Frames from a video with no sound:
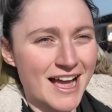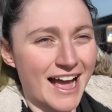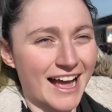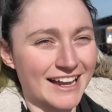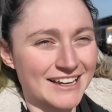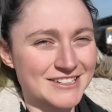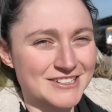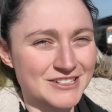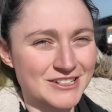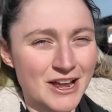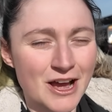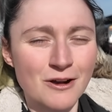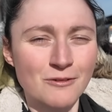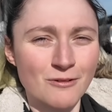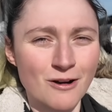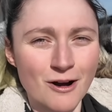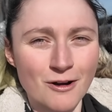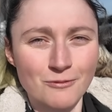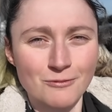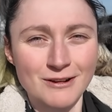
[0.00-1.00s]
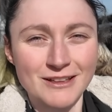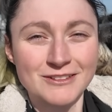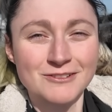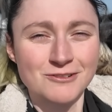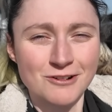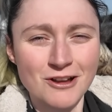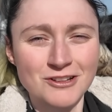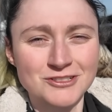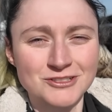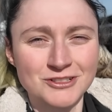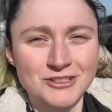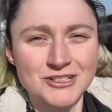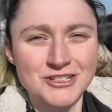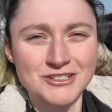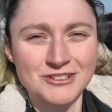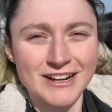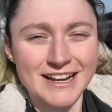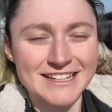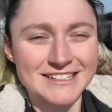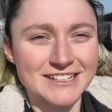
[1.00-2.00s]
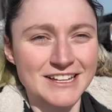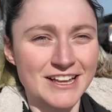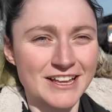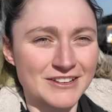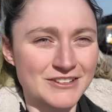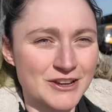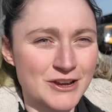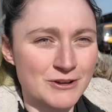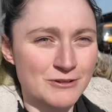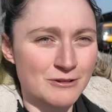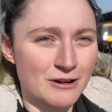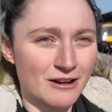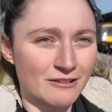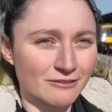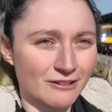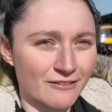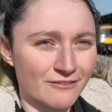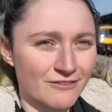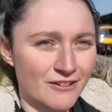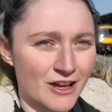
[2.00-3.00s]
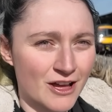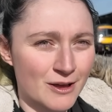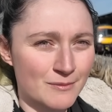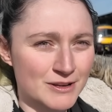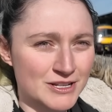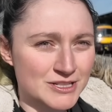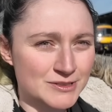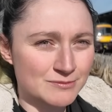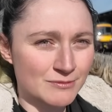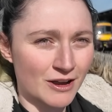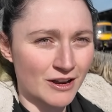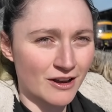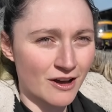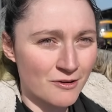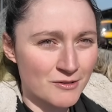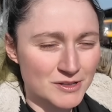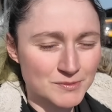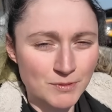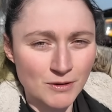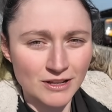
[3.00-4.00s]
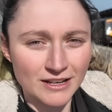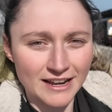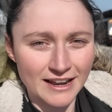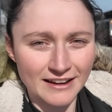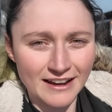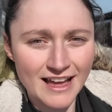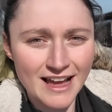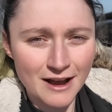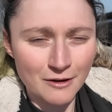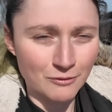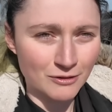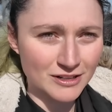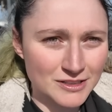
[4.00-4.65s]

And you know what? With CrossCountry's a new refurbishment. Oh, it's pulling in now.